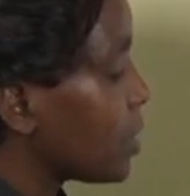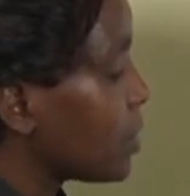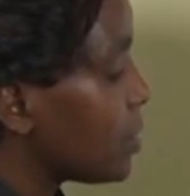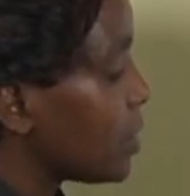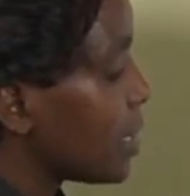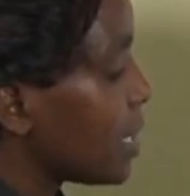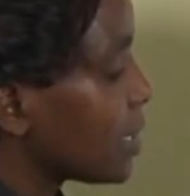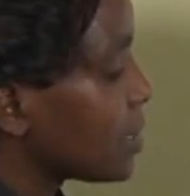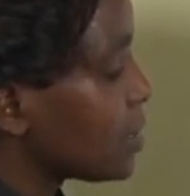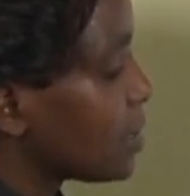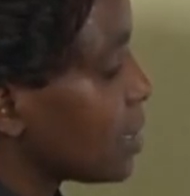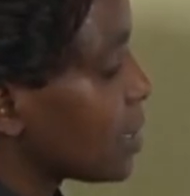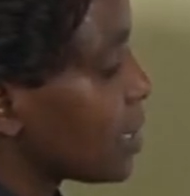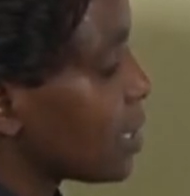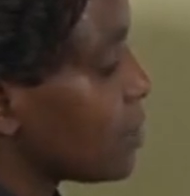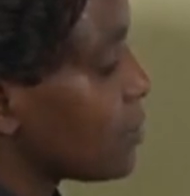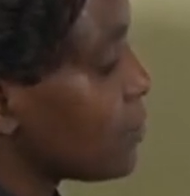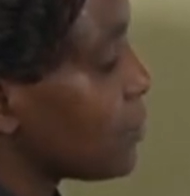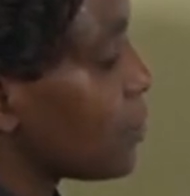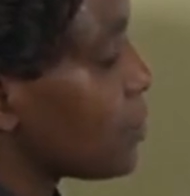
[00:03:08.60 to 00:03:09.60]
drugs
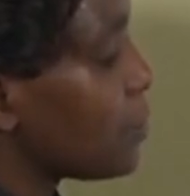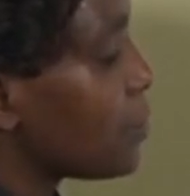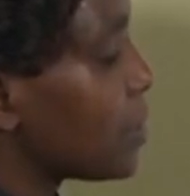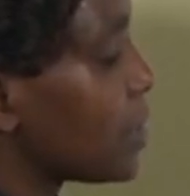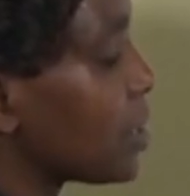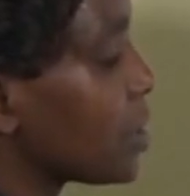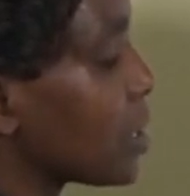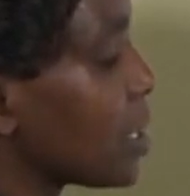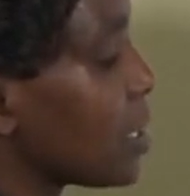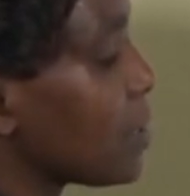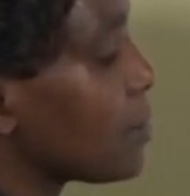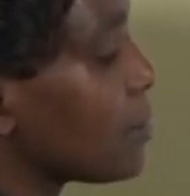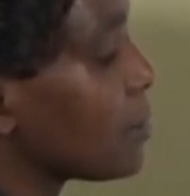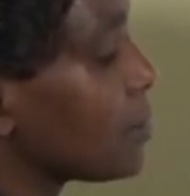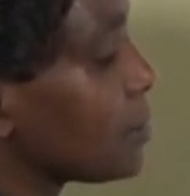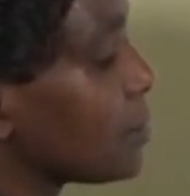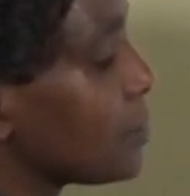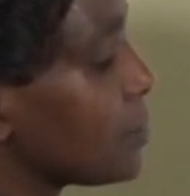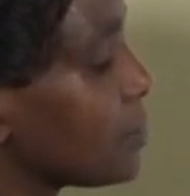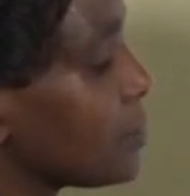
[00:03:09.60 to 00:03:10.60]
taken for pressure.
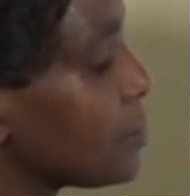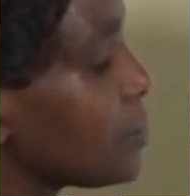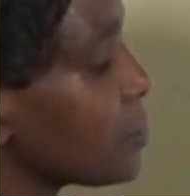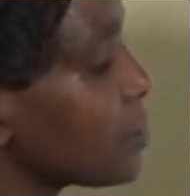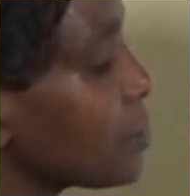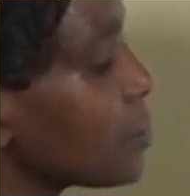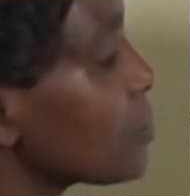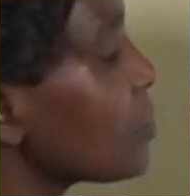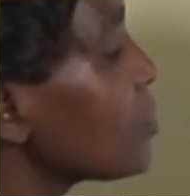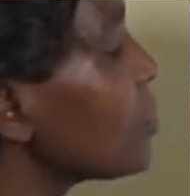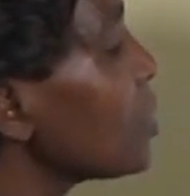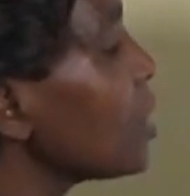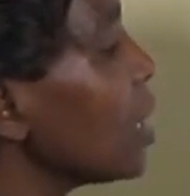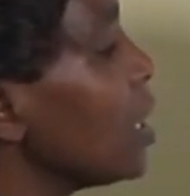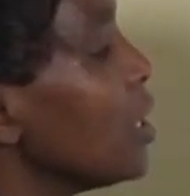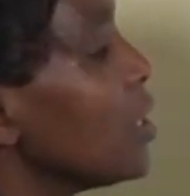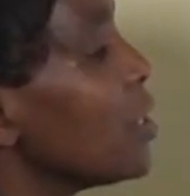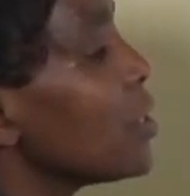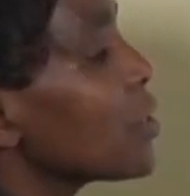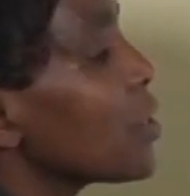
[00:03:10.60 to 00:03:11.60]

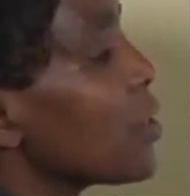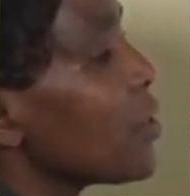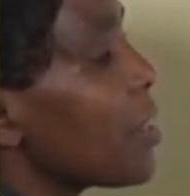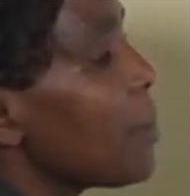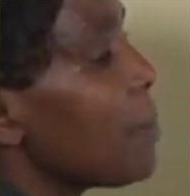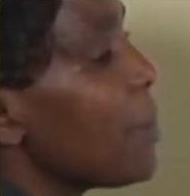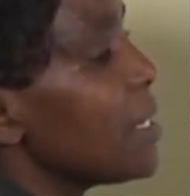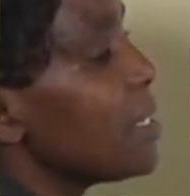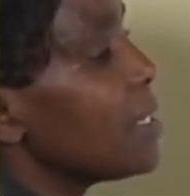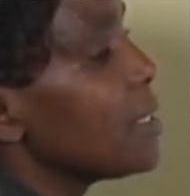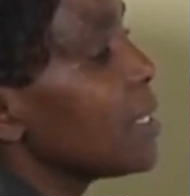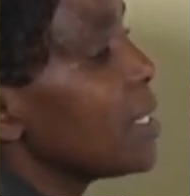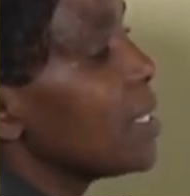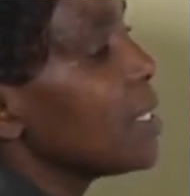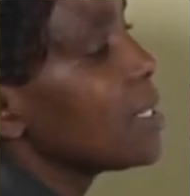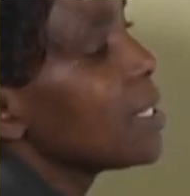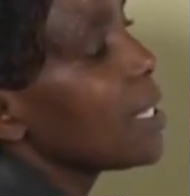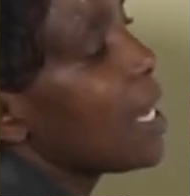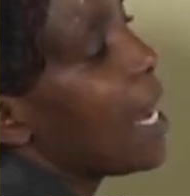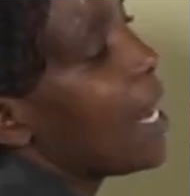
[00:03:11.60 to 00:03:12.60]
So the
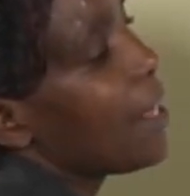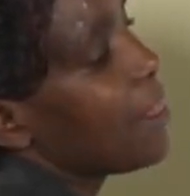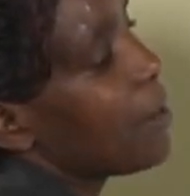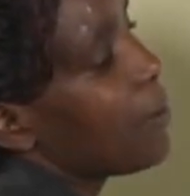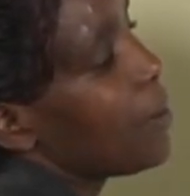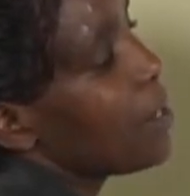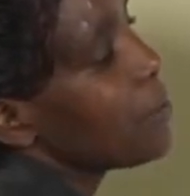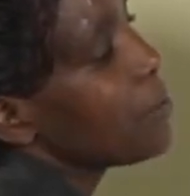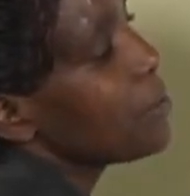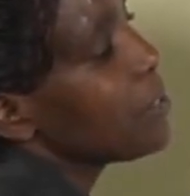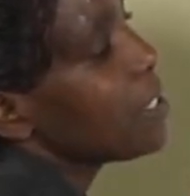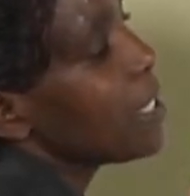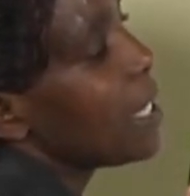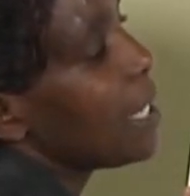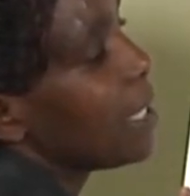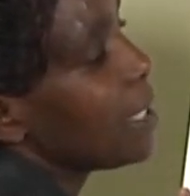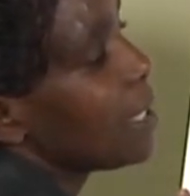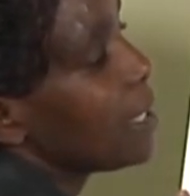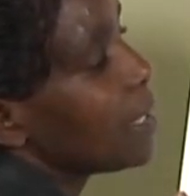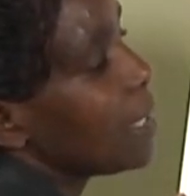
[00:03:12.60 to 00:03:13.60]
medicines are the one which
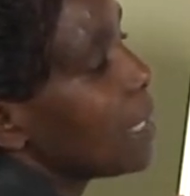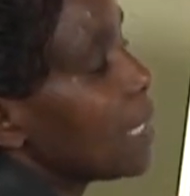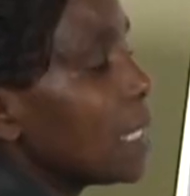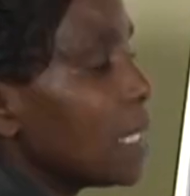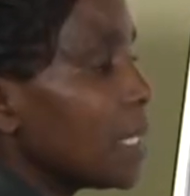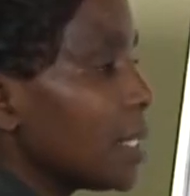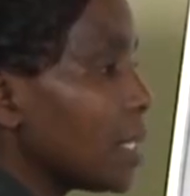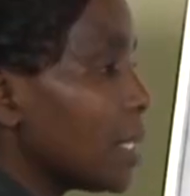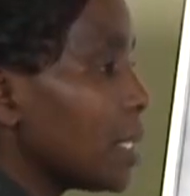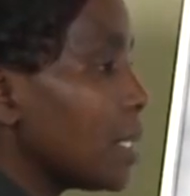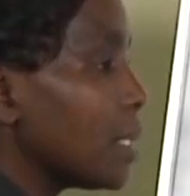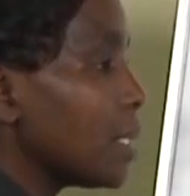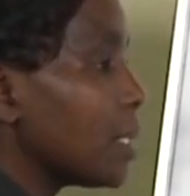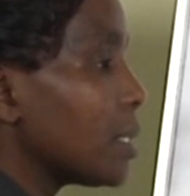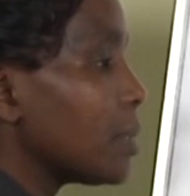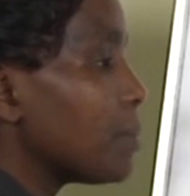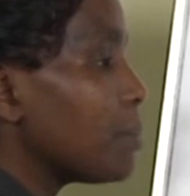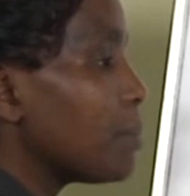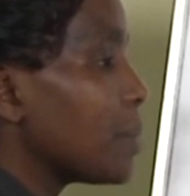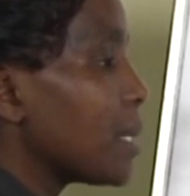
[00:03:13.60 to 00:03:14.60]
are
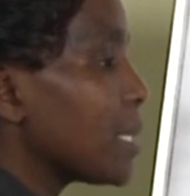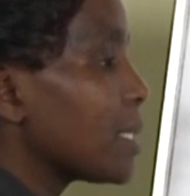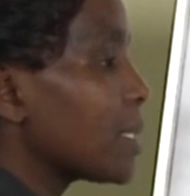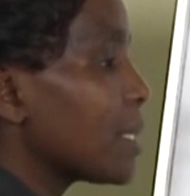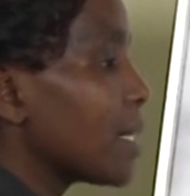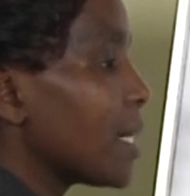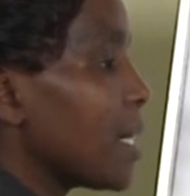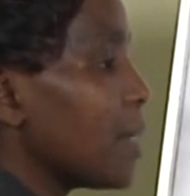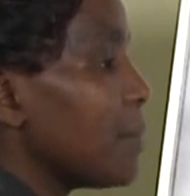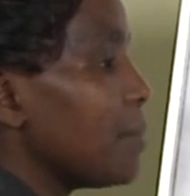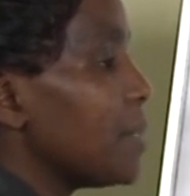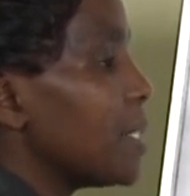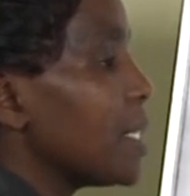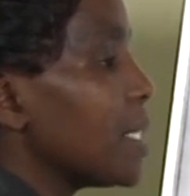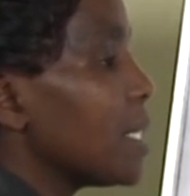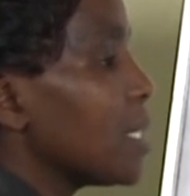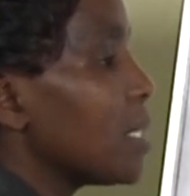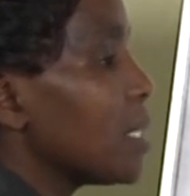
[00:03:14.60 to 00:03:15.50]
prescribed